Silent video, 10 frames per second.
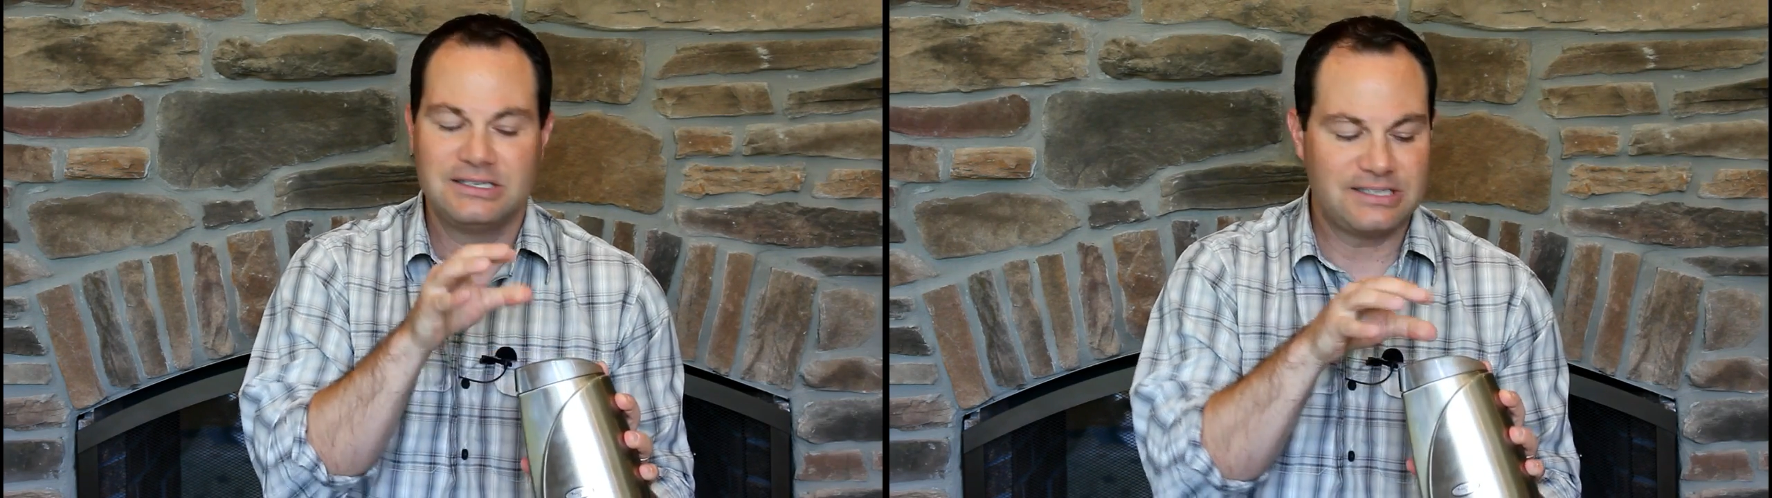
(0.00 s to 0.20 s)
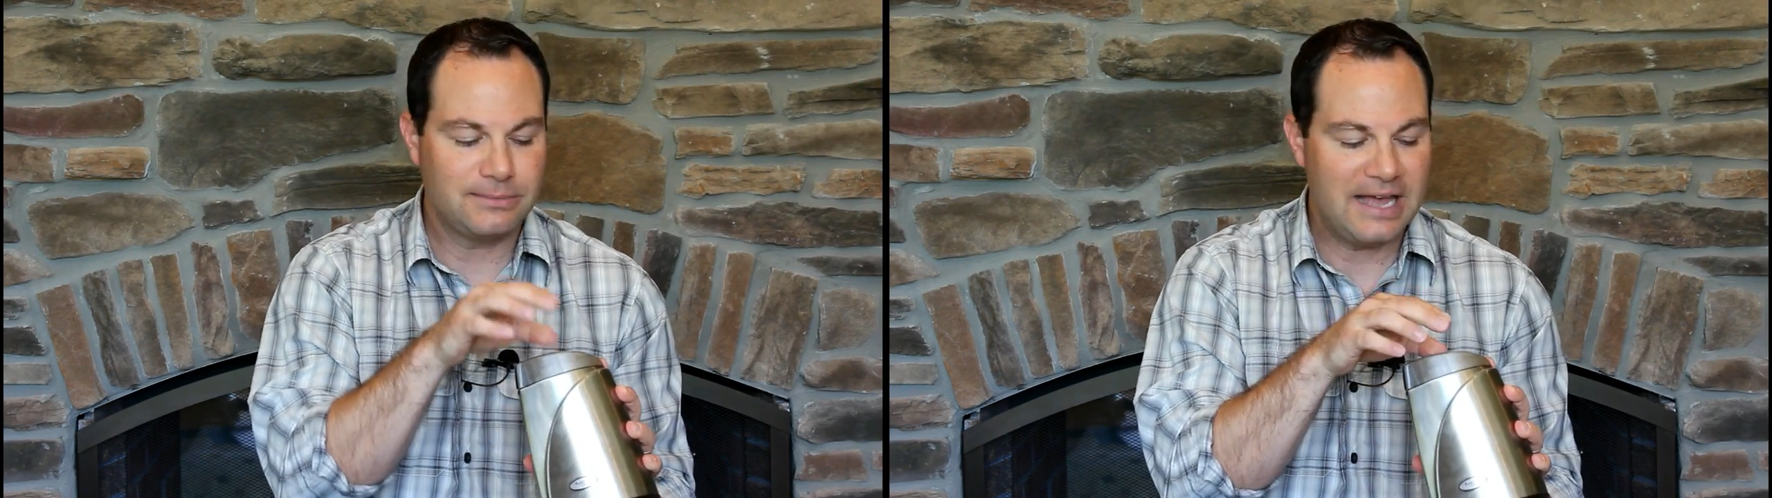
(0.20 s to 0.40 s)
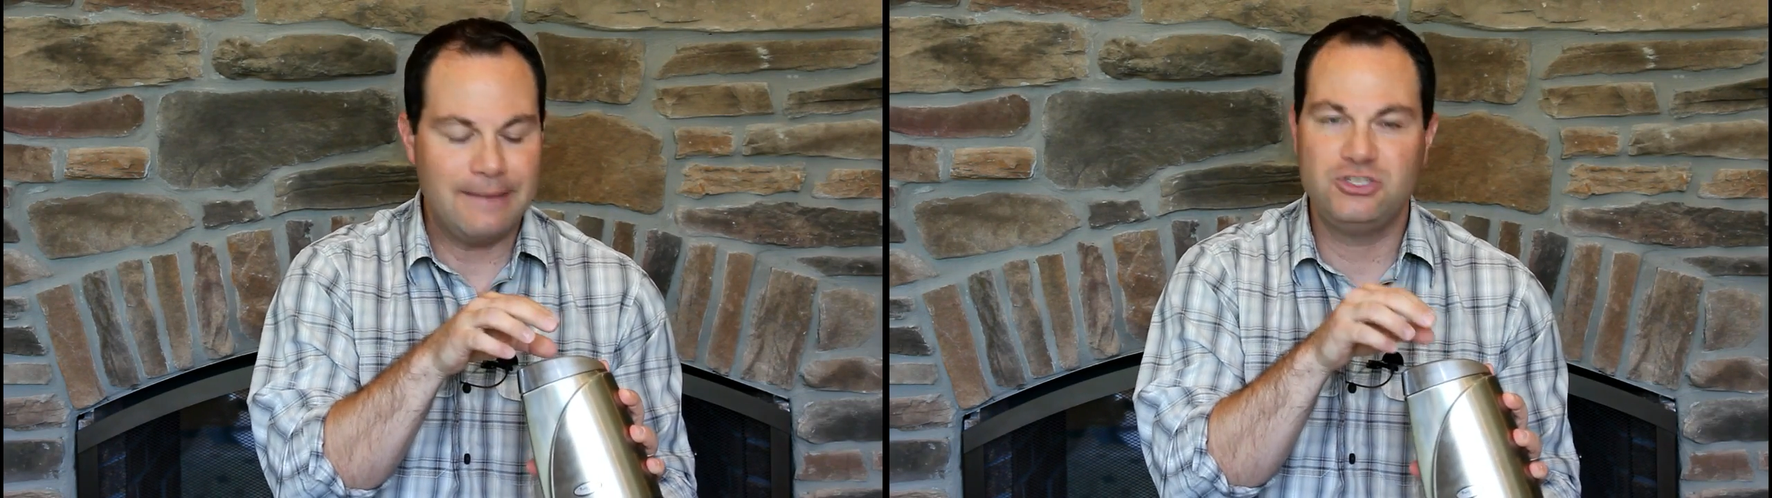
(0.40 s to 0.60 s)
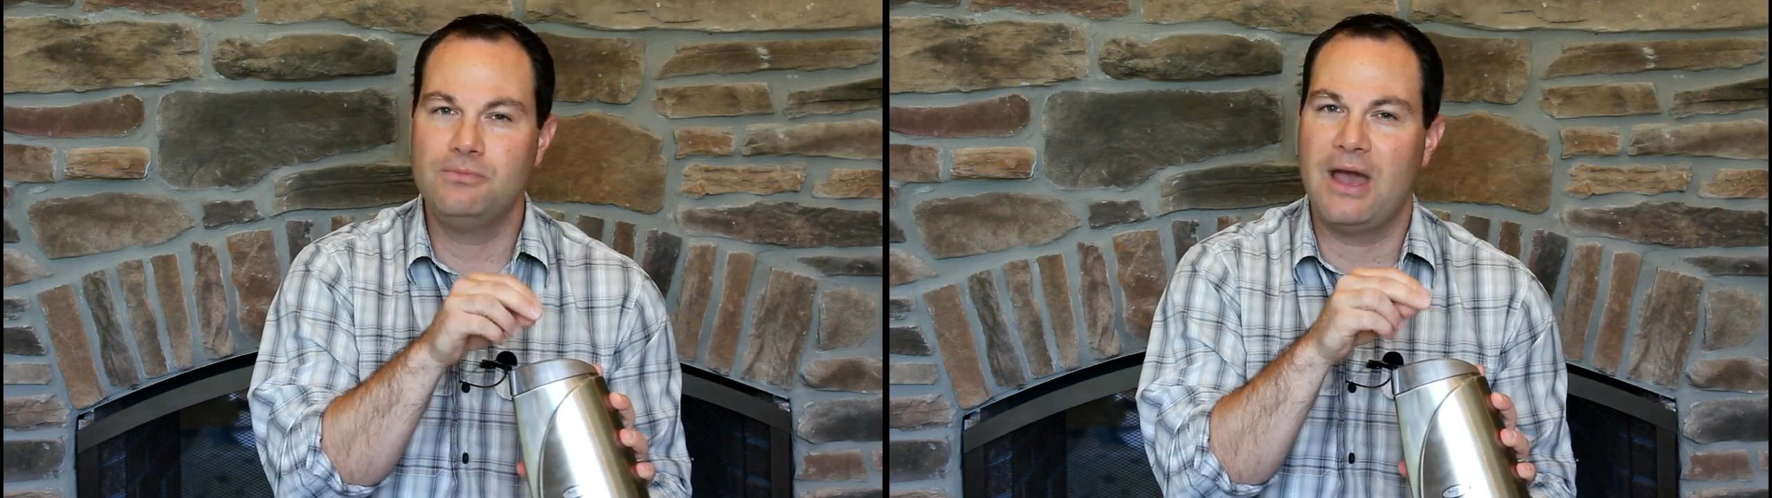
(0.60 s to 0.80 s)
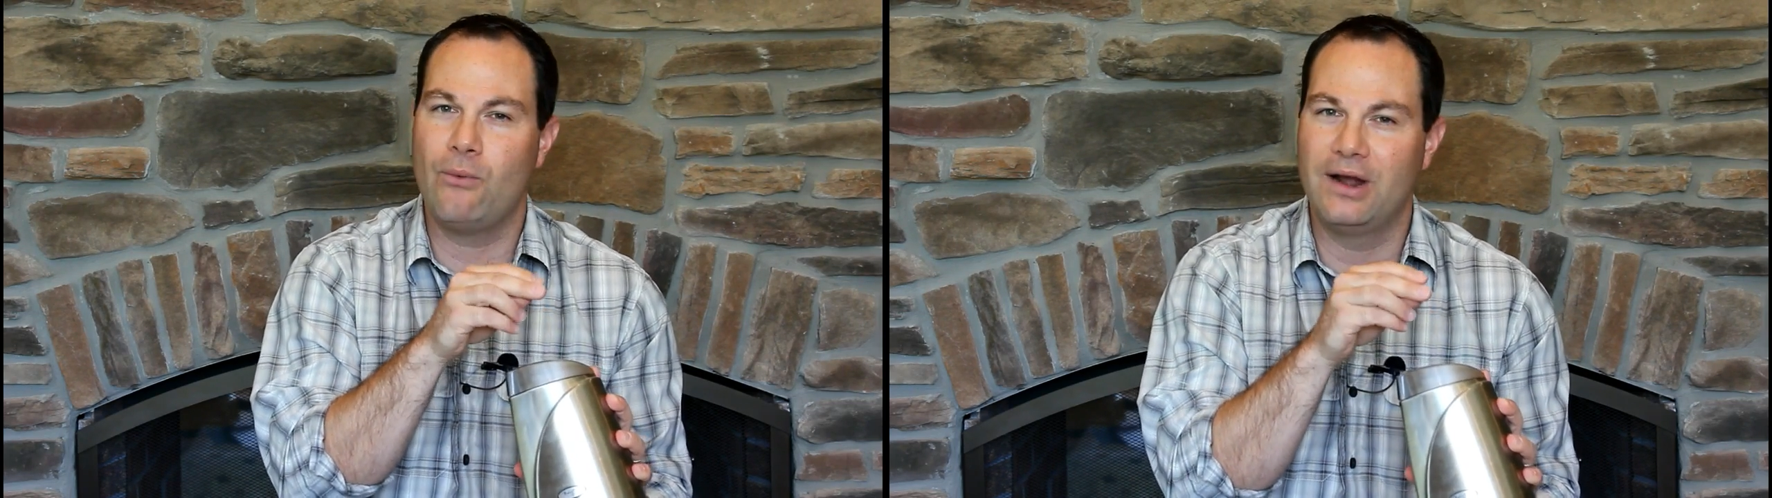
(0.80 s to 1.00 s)
sometimes you
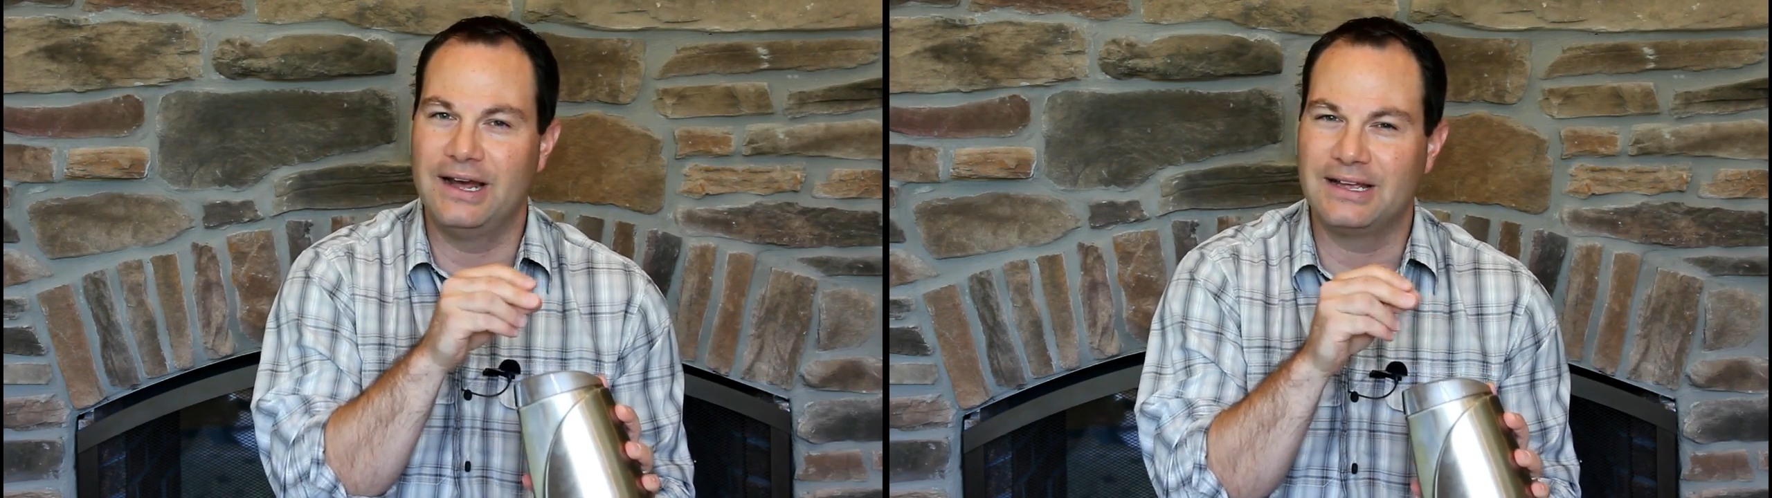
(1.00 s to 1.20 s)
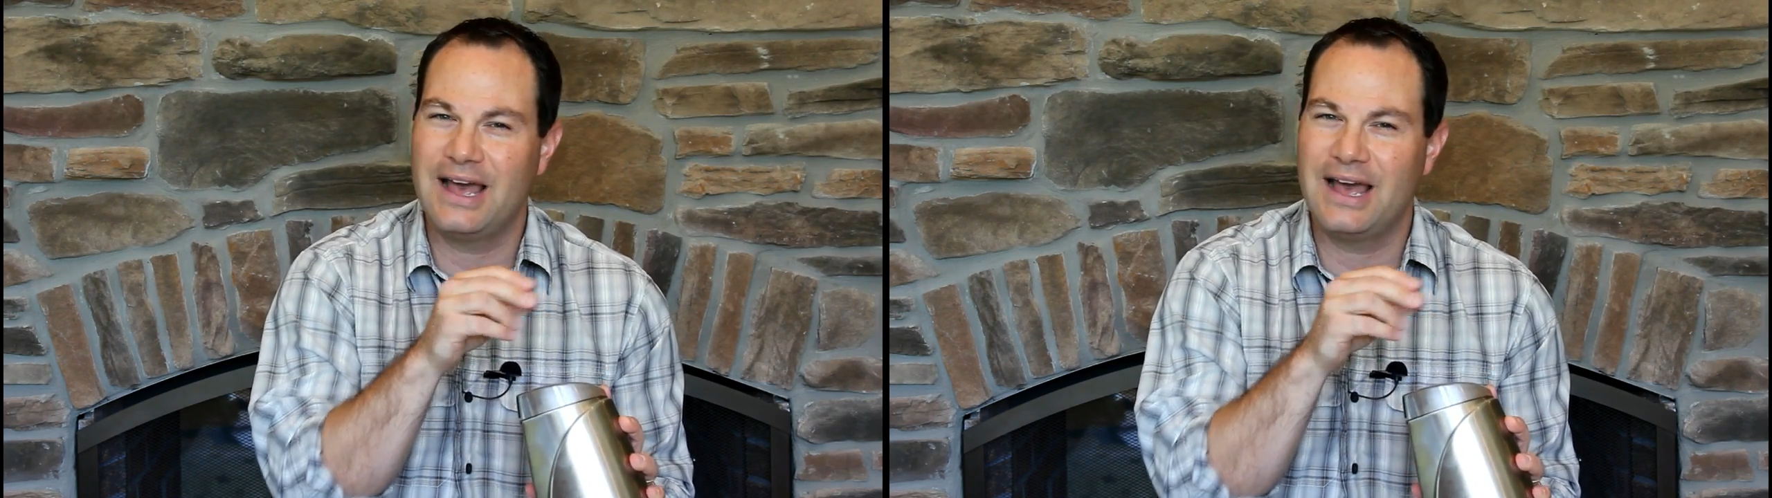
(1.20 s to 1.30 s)
may want to